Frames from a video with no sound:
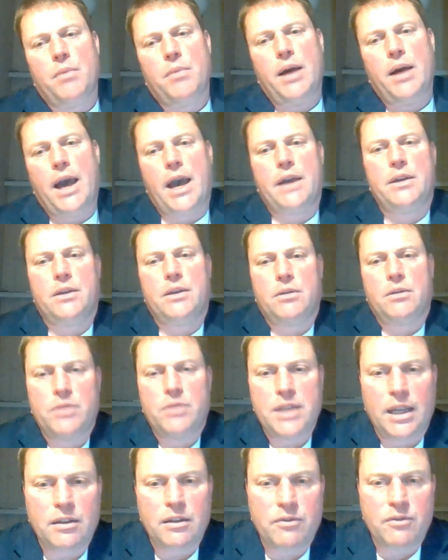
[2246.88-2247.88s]
And
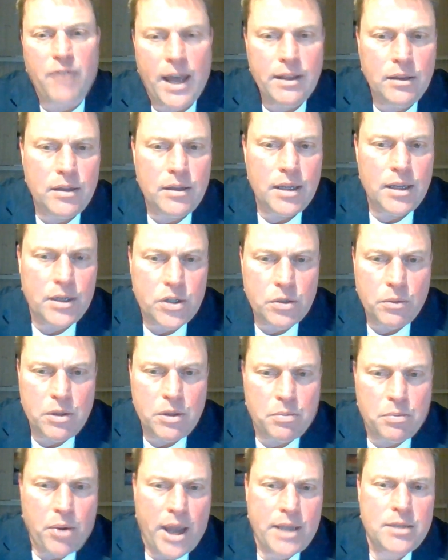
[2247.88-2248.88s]
the advantage
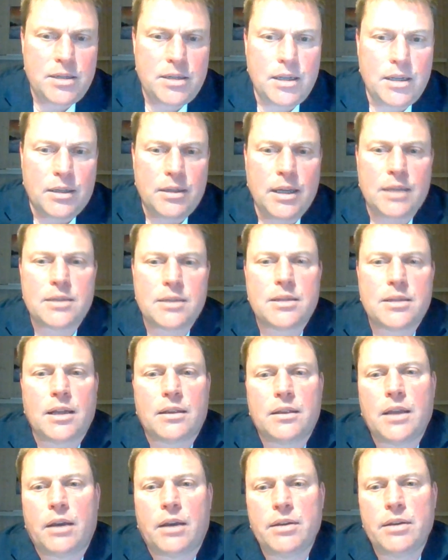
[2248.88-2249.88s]
with Brexit is
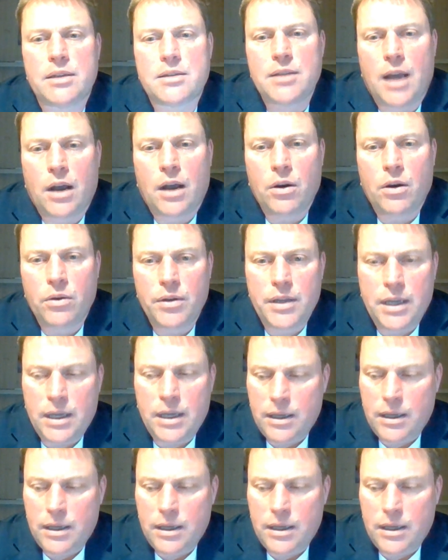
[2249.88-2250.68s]
that there is now